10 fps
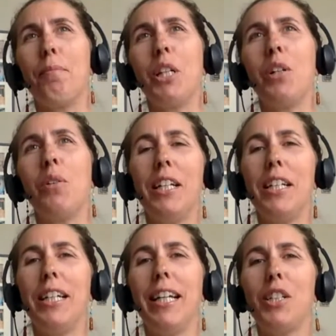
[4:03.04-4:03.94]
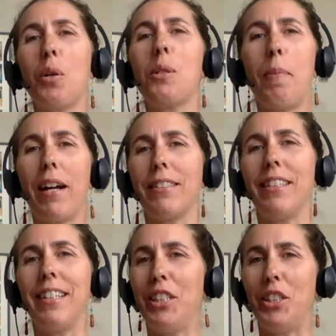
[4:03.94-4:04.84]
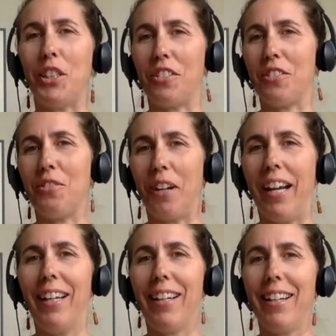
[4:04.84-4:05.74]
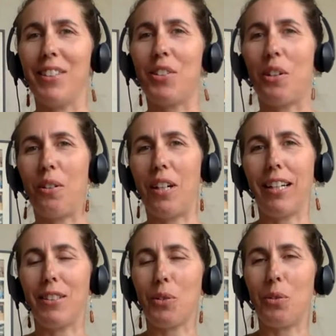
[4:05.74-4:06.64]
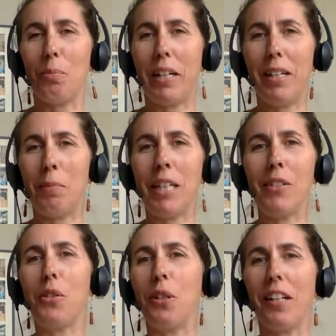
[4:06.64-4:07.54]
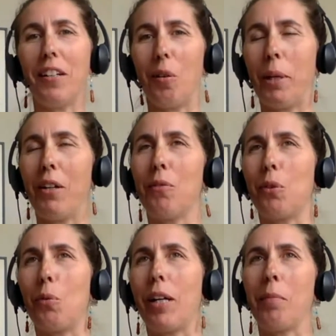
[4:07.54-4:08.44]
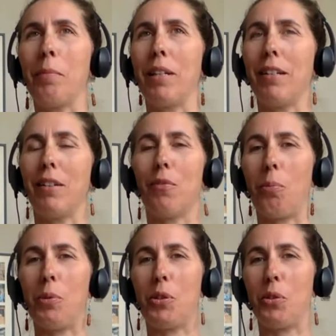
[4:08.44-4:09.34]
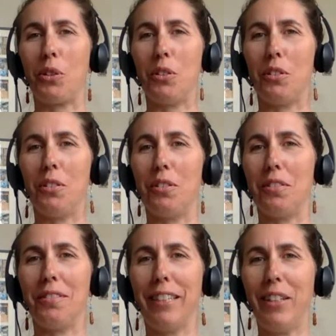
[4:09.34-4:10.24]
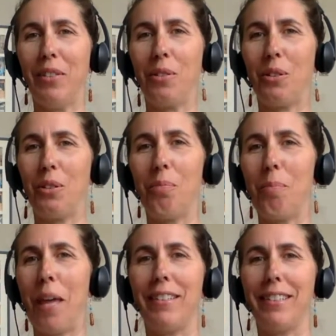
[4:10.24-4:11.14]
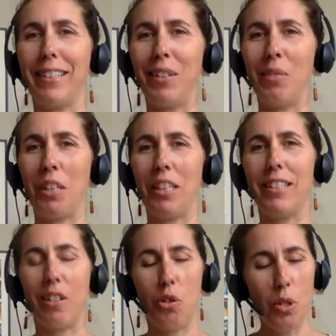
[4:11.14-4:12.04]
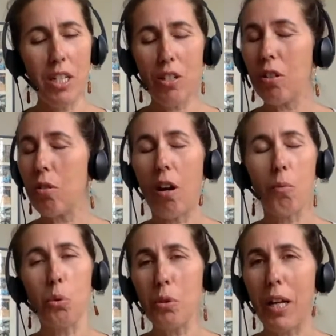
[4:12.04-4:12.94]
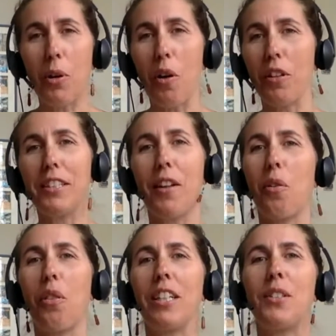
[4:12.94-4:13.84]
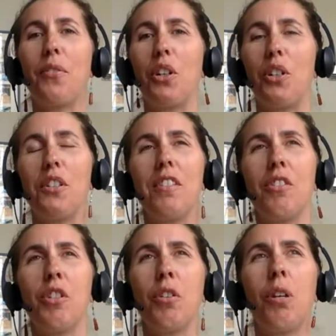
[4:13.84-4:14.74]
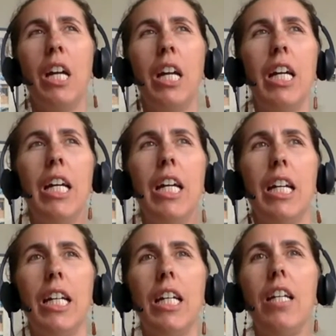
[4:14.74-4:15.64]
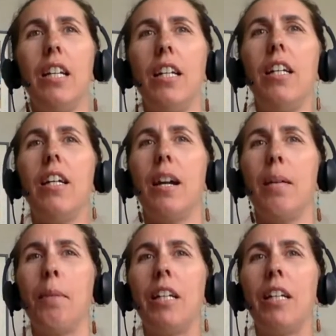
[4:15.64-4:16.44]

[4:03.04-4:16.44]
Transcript: You know, he's always back to nature, right? And so I got schooled by him yesterday a little bit for recommending a pharmaceutical, you know, medicine, where he said, you need to rule out all these other things first. And so he